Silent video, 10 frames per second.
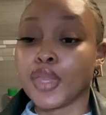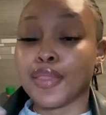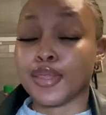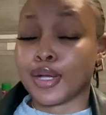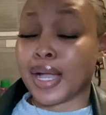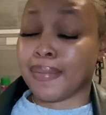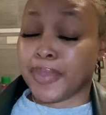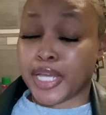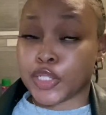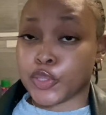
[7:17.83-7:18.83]
Yeah, I'll come
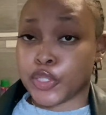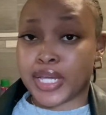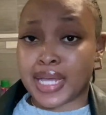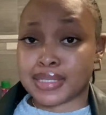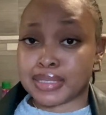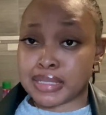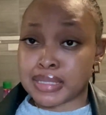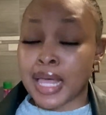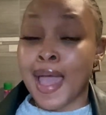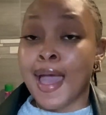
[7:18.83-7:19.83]
back and show you guys
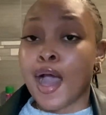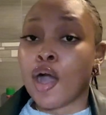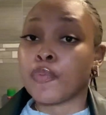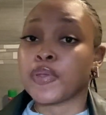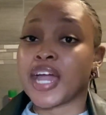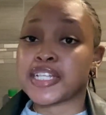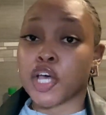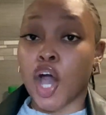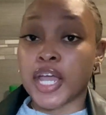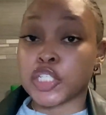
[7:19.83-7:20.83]
this. Hope you guys
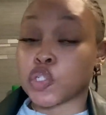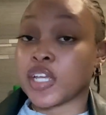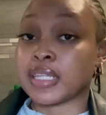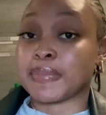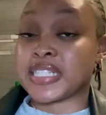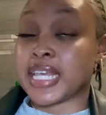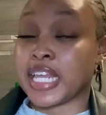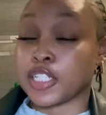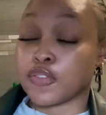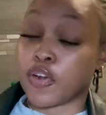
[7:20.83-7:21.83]
are enjoying the maintenance